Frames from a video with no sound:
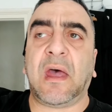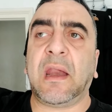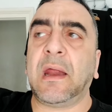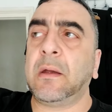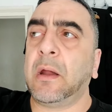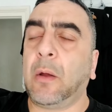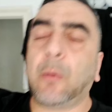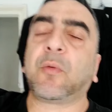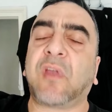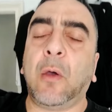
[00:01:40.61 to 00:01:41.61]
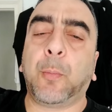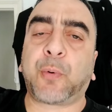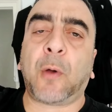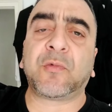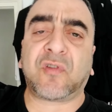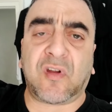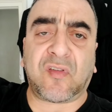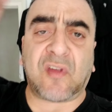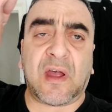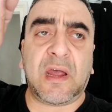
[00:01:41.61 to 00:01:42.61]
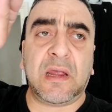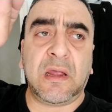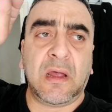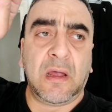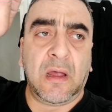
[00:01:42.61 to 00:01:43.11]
and then it'll prompt you to say